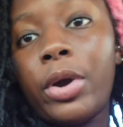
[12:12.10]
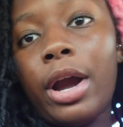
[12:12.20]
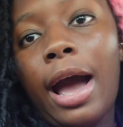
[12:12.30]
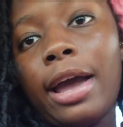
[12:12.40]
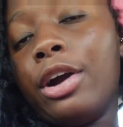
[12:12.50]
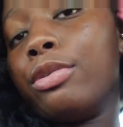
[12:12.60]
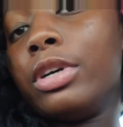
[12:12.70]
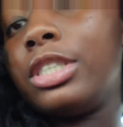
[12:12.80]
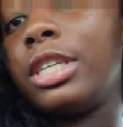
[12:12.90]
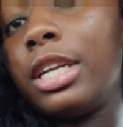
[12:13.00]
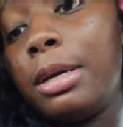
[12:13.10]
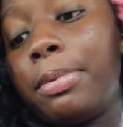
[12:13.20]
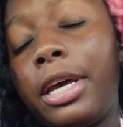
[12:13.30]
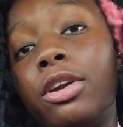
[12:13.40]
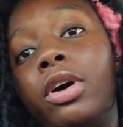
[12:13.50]
where I originally
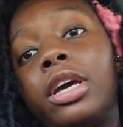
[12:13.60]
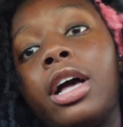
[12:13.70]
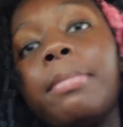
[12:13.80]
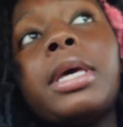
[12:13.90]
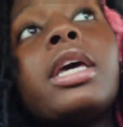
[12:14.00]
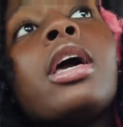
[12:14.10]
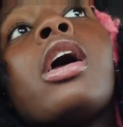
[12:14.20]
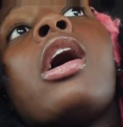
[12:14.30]
planned on coming.